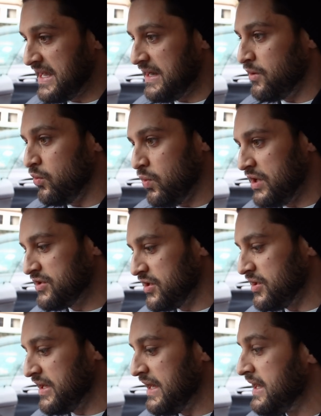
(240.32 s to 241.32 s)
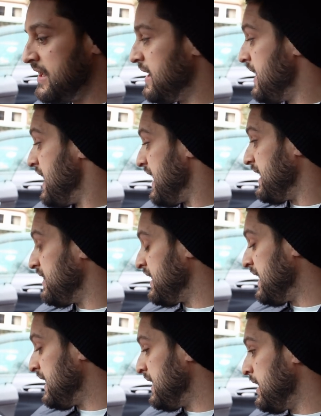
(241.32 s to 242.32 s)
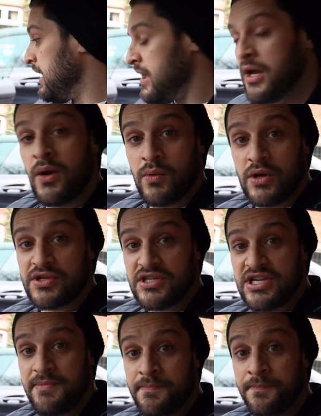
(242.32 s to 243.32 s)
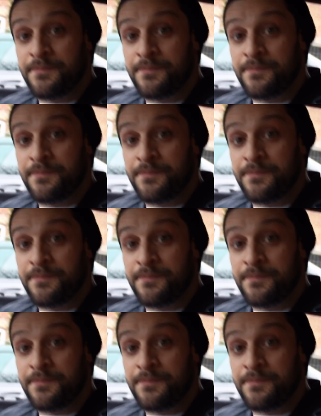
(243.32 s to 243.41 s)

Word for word: getting all work done on it, and then we'll go to the gym.